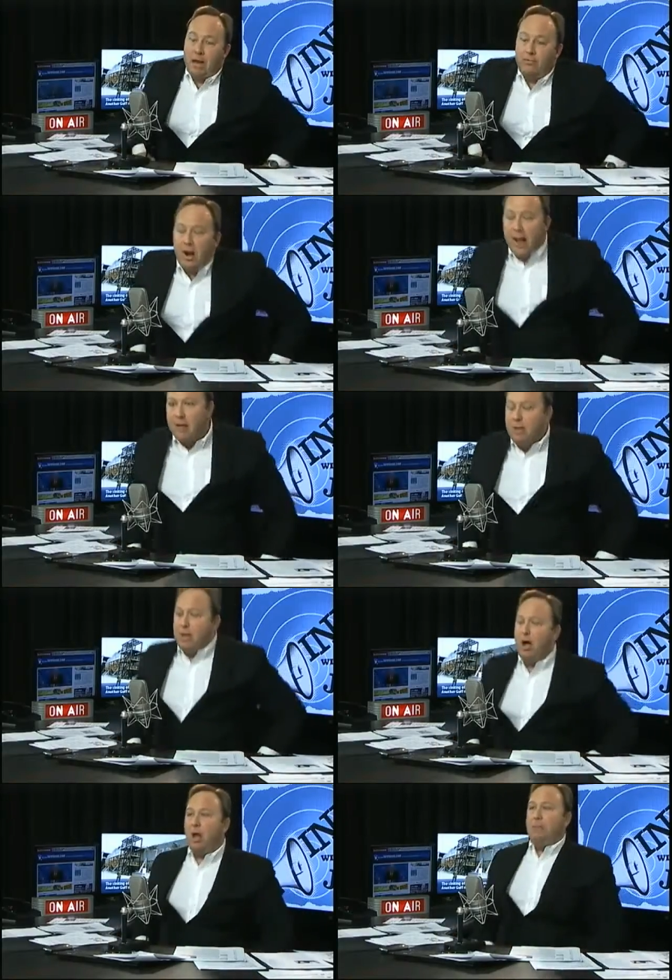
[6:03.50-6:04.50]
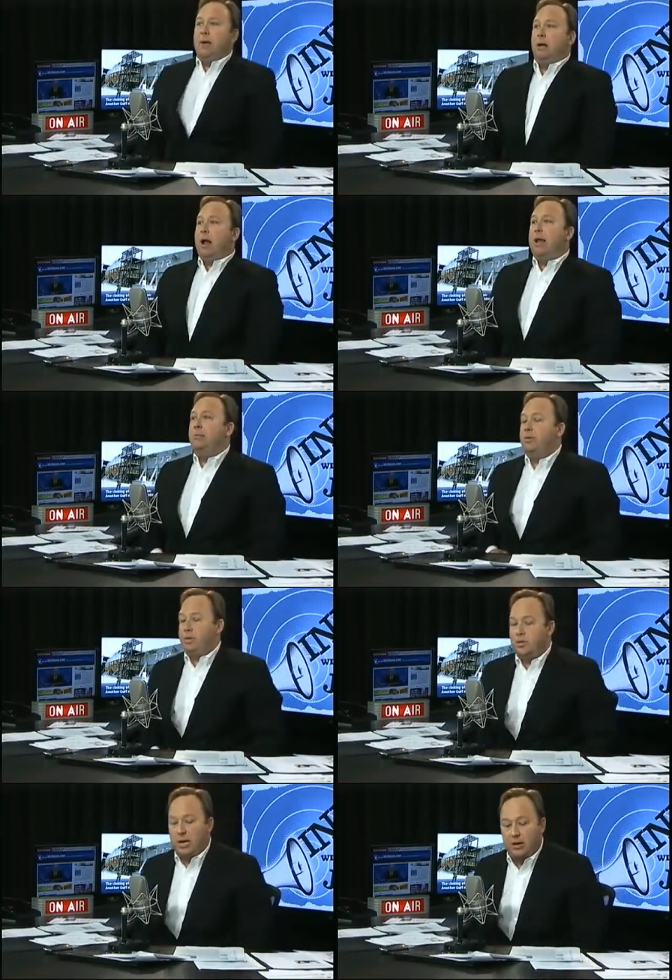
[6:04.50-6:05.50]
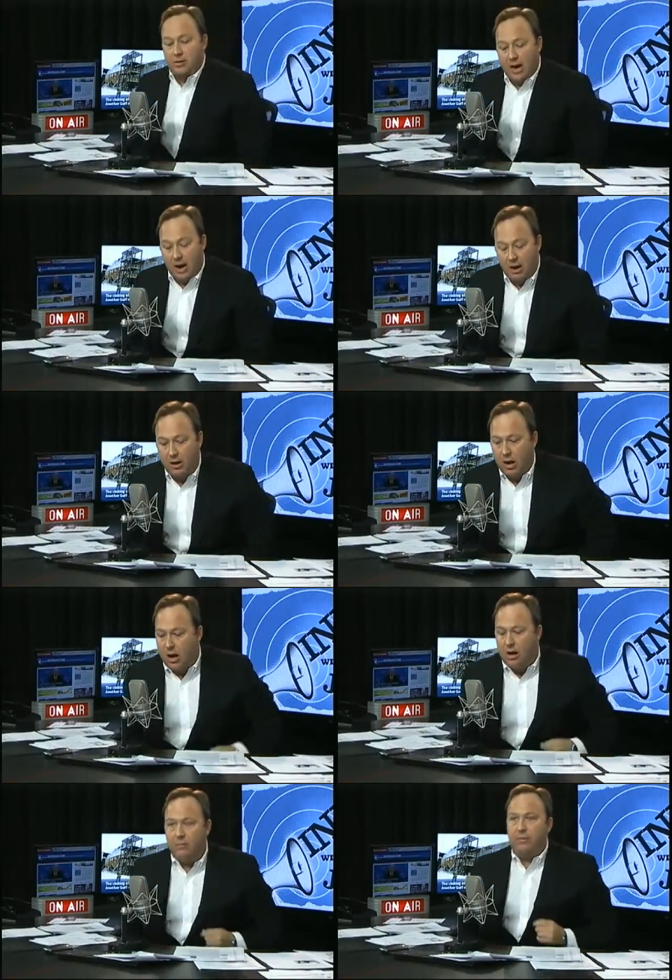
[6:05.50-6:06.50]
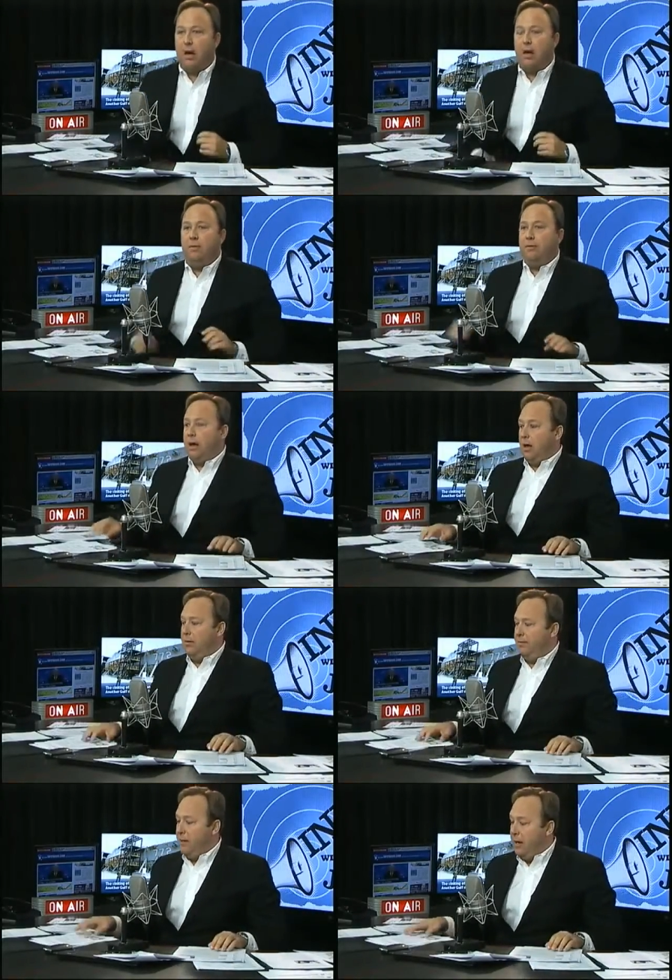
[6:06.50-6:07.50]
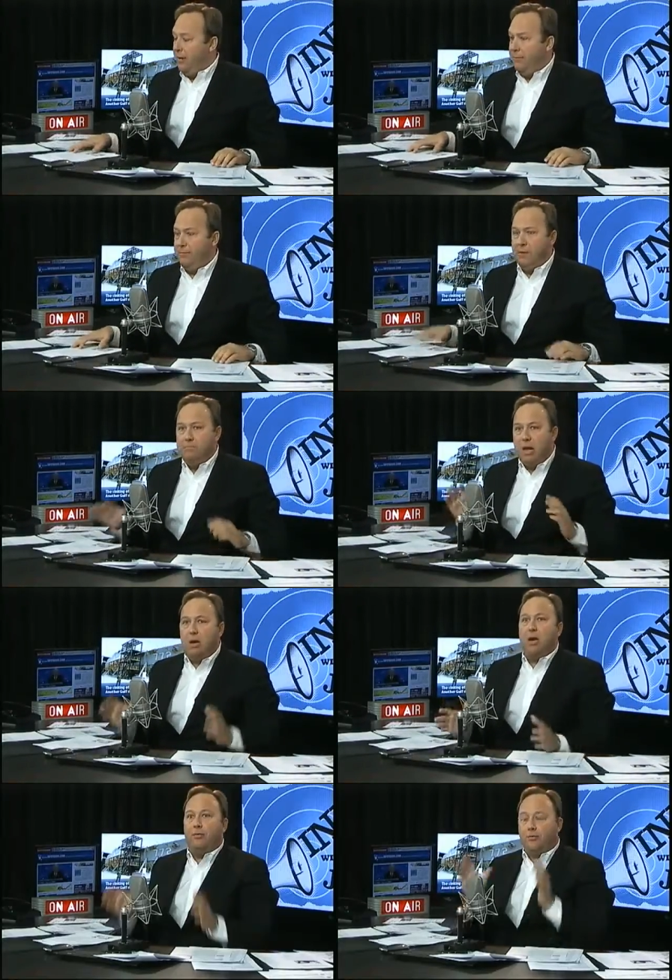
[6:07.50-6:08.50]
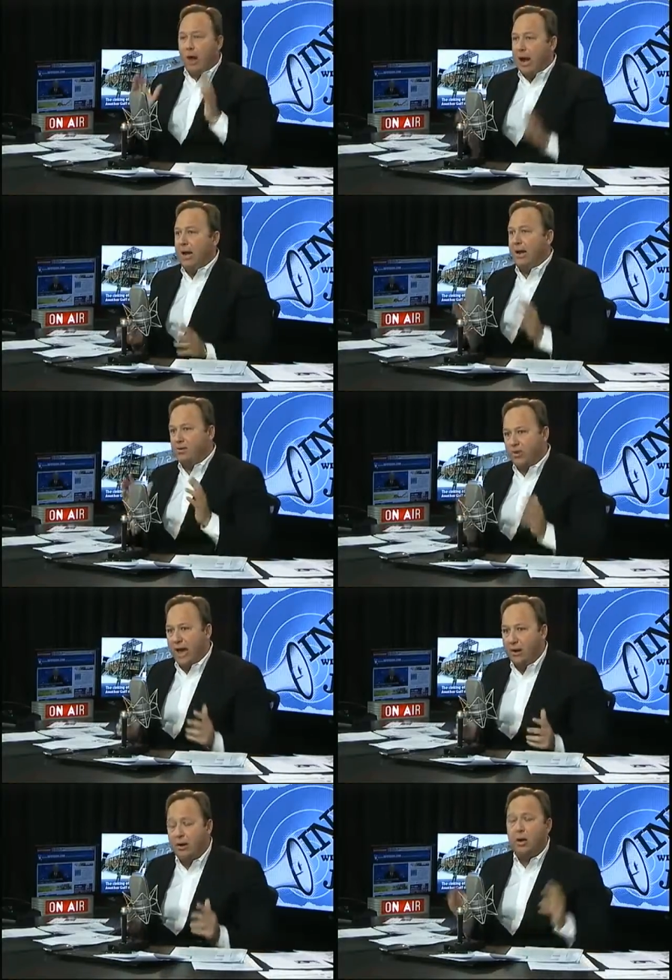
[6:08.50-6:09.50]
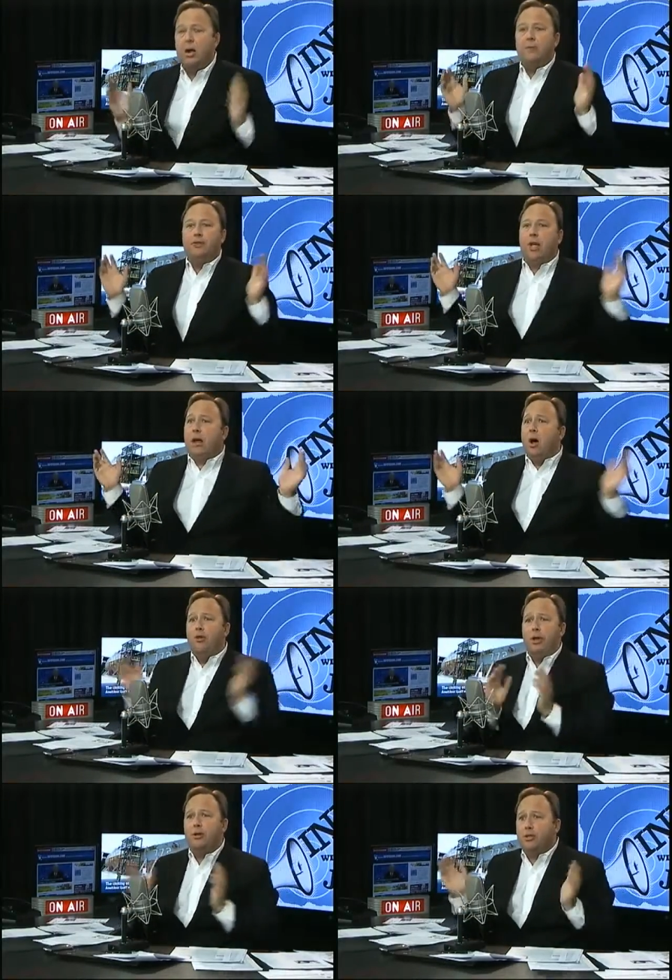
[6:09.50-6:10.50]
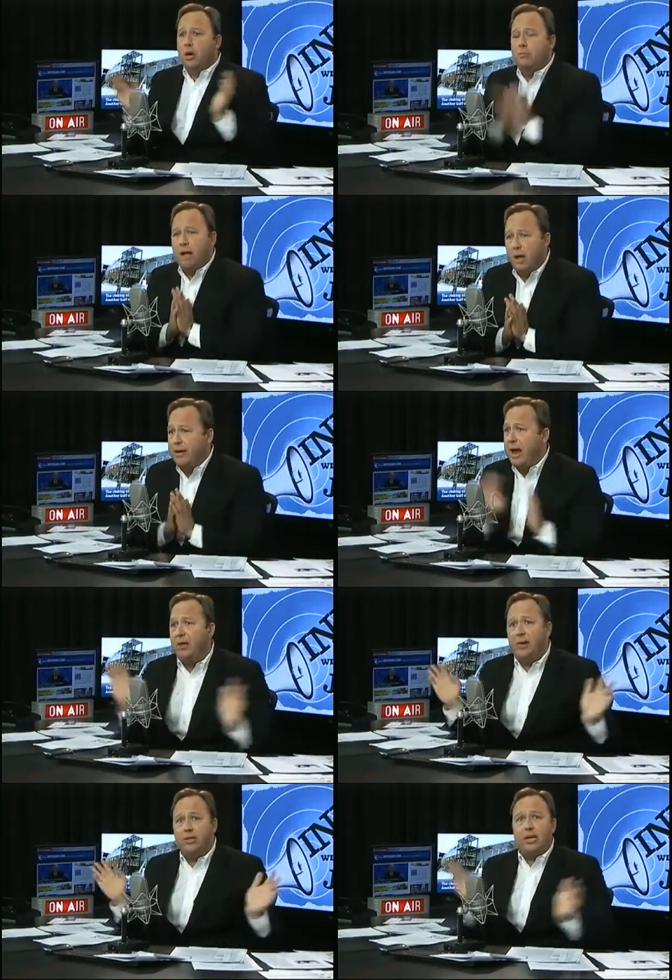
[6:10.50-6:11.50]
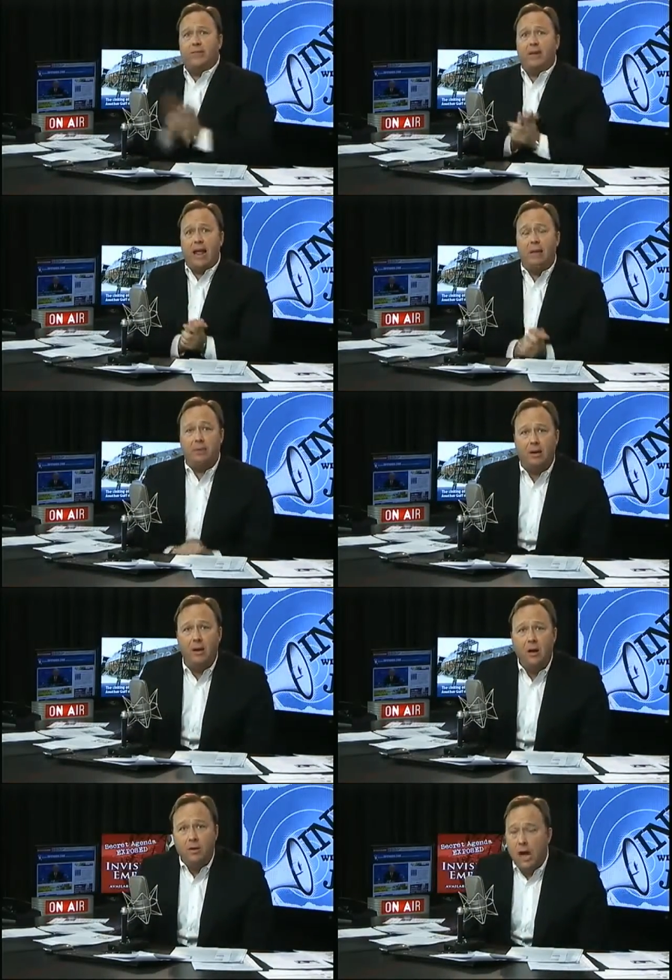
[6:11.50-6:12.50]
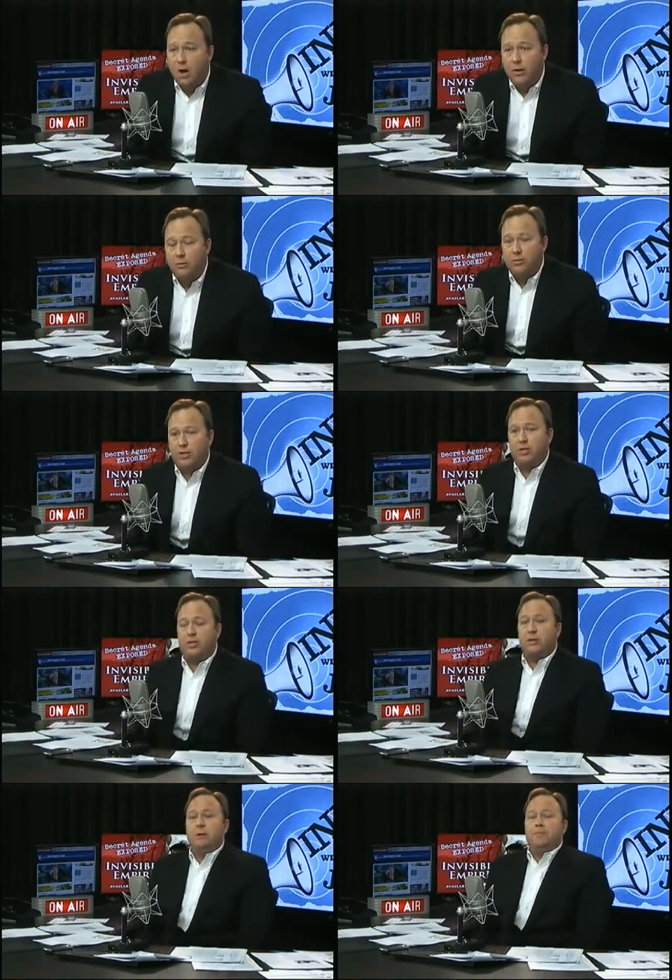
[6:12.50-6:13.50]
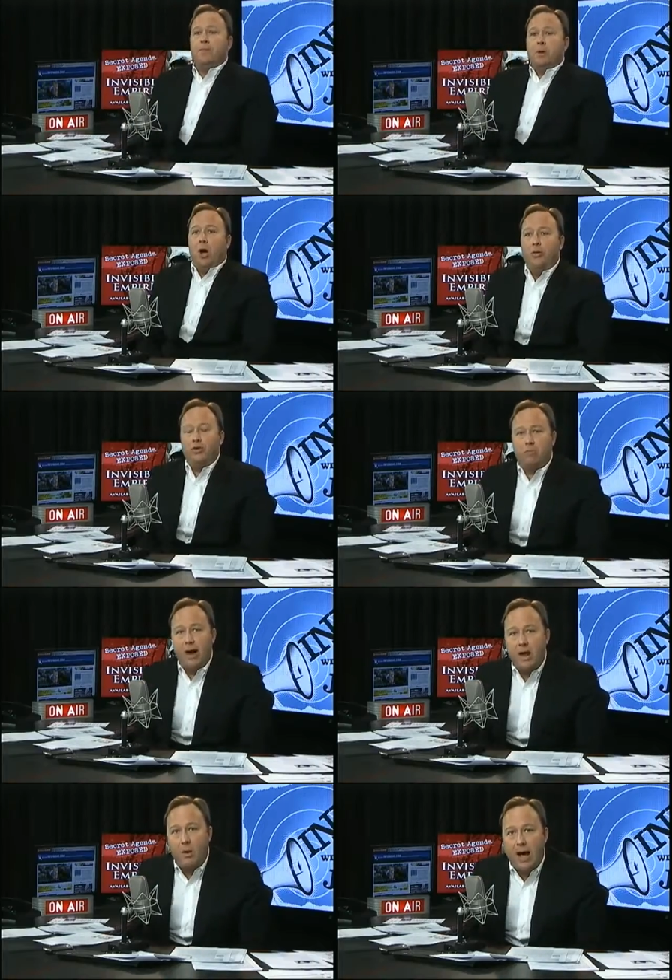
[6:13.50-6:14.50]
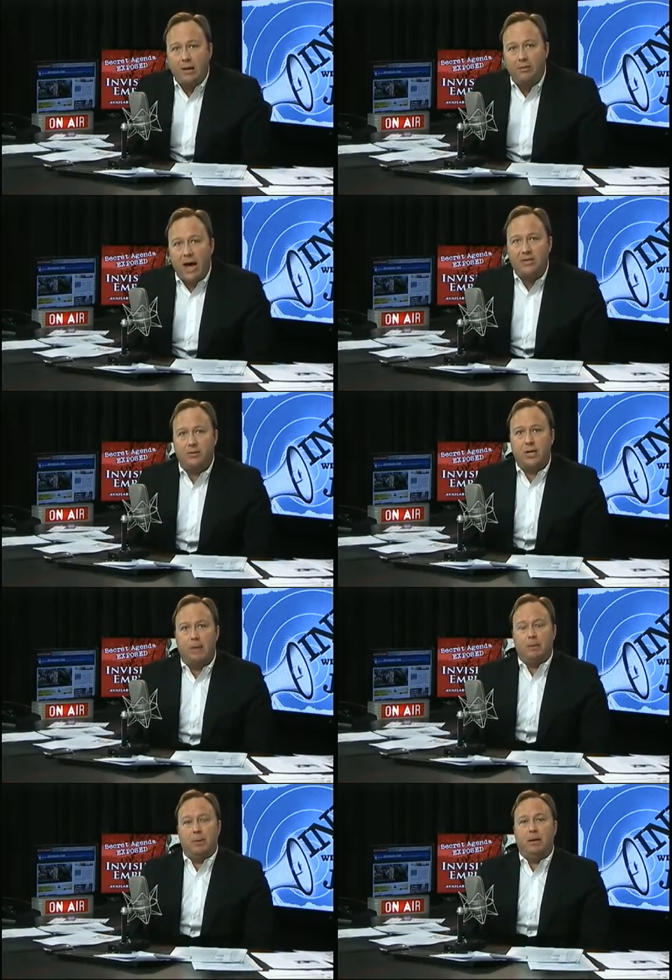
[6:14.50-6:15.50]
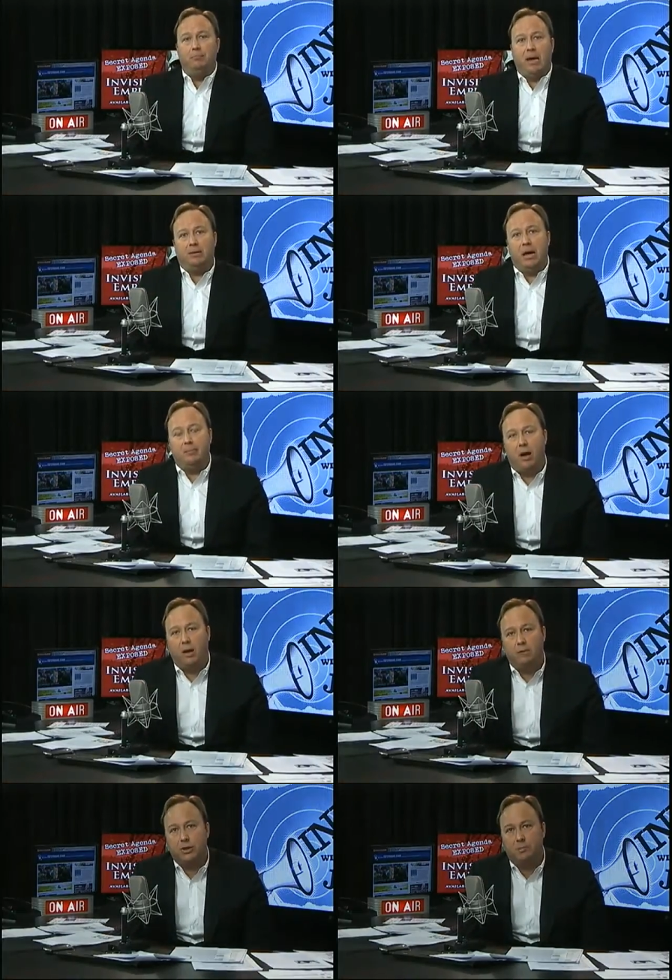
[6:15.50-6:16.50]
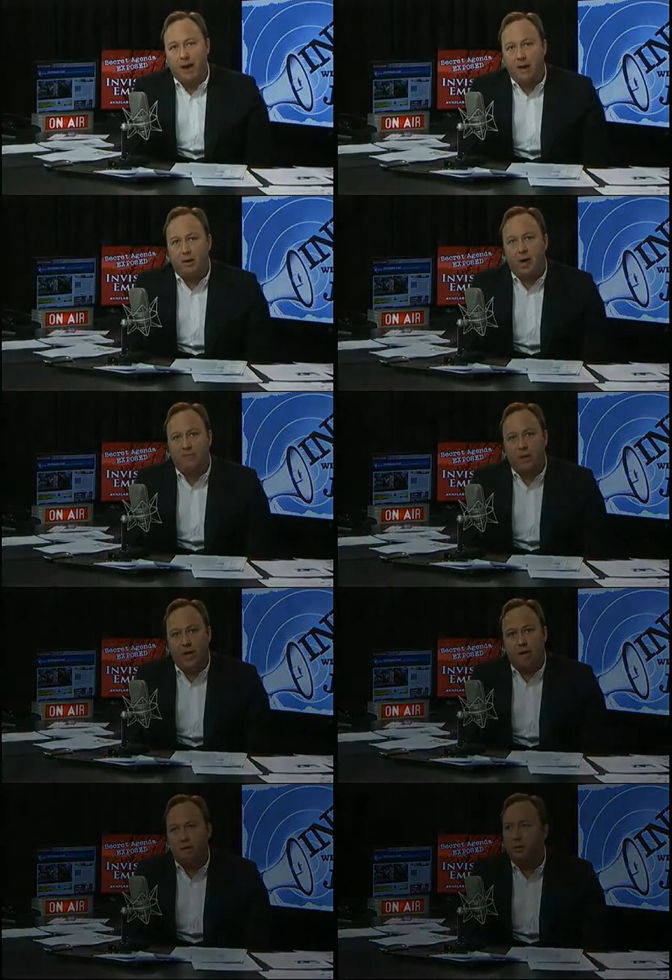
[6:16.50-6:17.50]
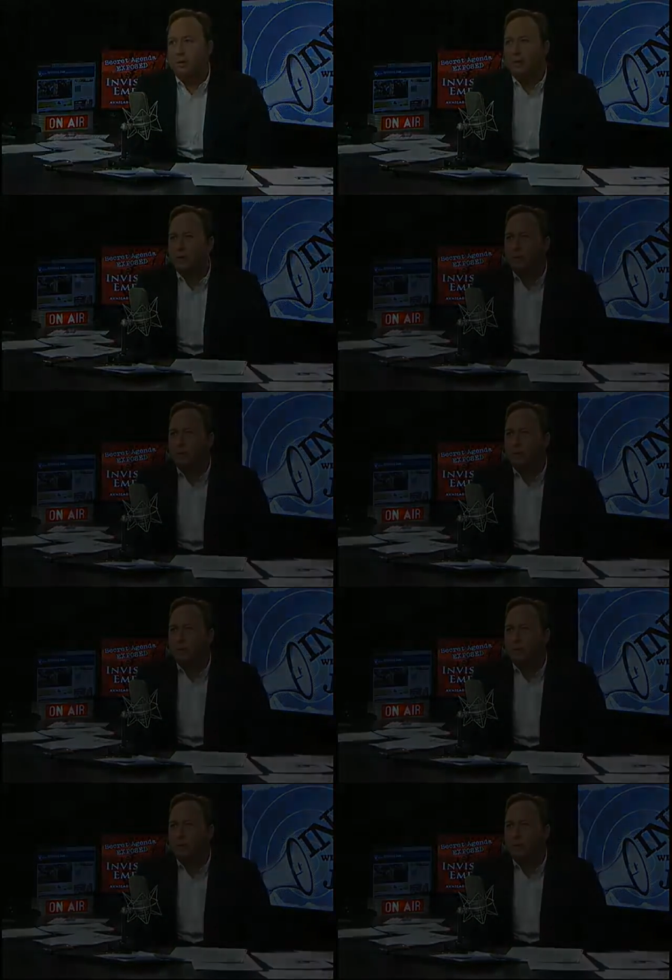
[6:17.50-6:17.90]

And I'm trying to be calm here. I am just sick and tired of the media Friday and Saturday saying, oh, there's no meltdown, there's nothing happening. No, there was just all these radioactive isotopes being picked up all over Japan and off the coast.